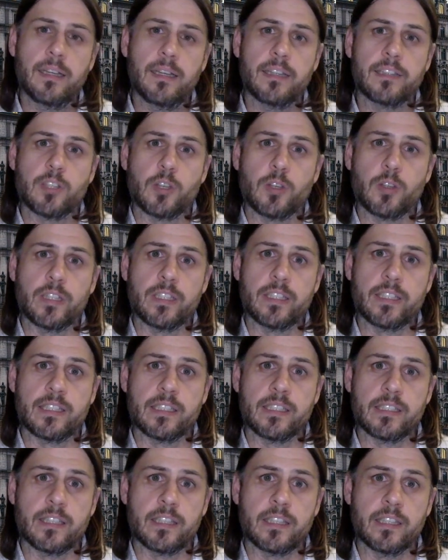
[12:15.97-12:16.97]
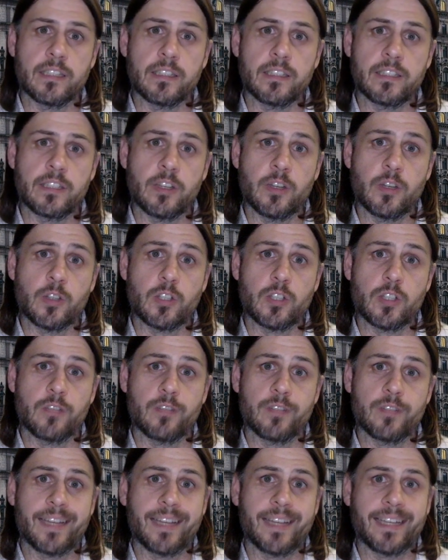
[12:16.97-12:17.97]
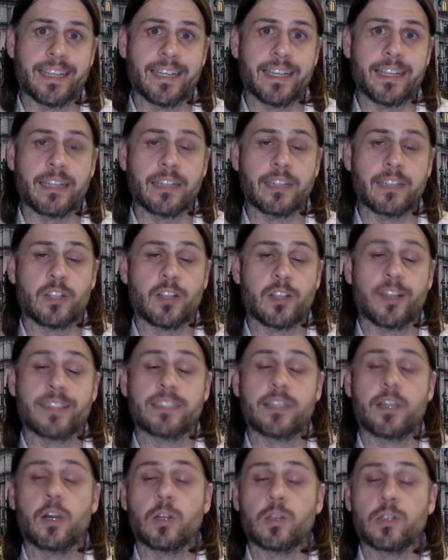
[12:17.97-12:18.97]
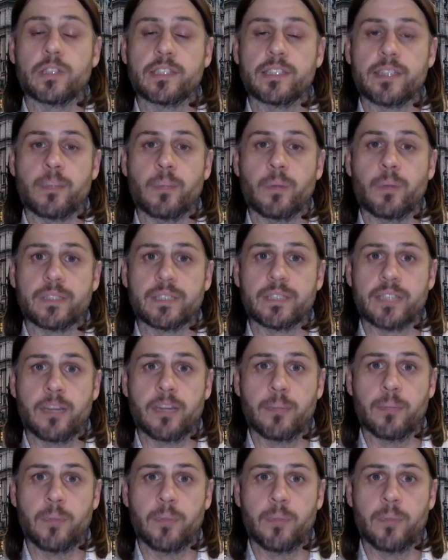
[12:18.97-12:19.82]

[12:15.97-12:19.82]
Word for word: So this is the notion of taking, trying to alter someone's gut